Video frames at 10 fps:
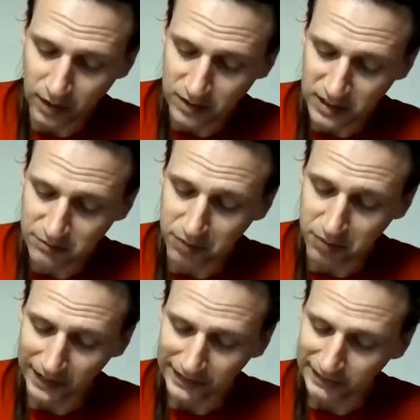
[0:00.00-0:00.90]

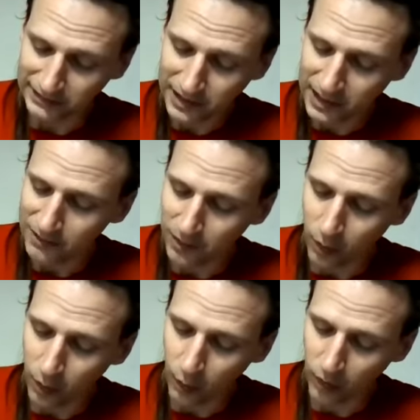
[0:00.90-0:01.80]
disbodied in the
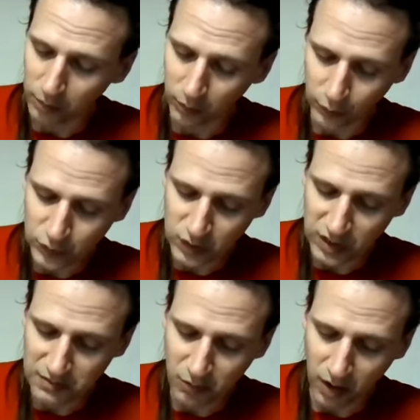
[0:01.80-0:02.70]
horrible
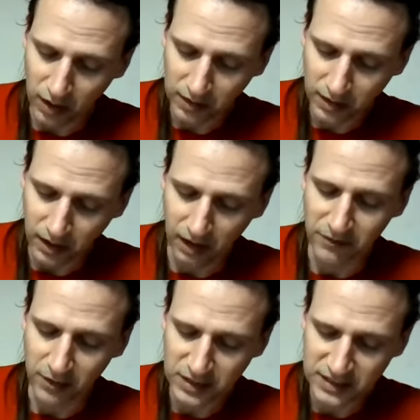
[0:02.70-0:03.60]
sleepwalk of
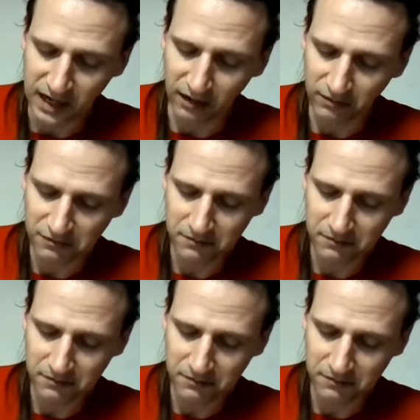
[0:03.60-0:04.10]
their stealth.